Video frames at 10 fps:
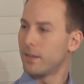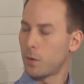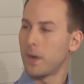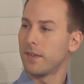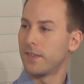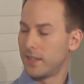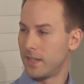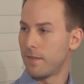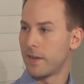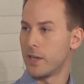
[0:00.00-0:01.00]
is quite a
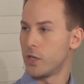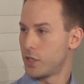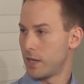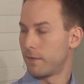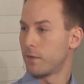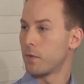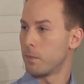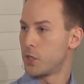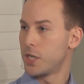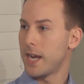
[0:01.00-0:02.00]
significant shift
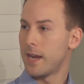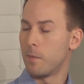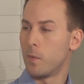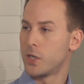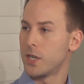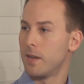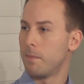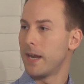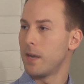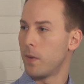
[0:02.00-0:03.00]
from Shame, which
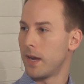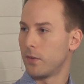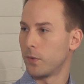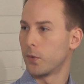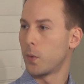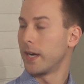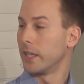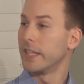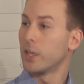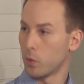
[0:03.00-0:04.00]
in many ways was quite
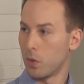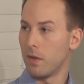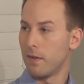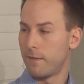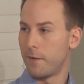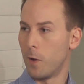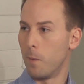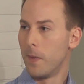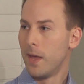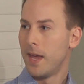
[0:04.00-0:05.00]
a literal
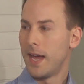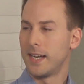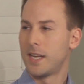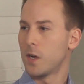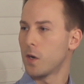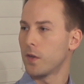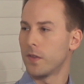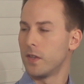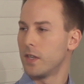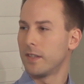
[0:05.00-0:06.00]
film. And
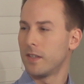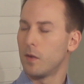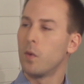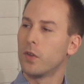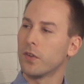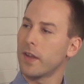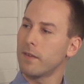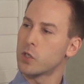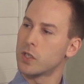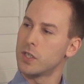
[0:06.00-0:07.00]
here, there's a
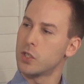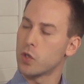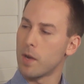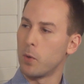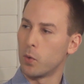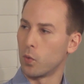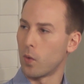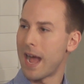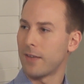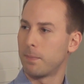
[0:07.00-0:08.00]
lot of trouble
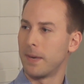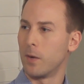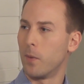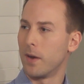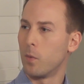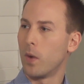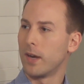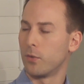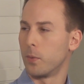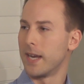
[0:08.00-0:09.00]
grasping what,
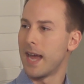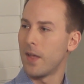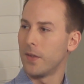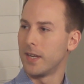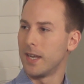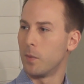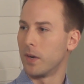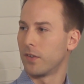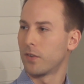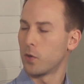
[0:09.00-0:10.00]
what is reality, what is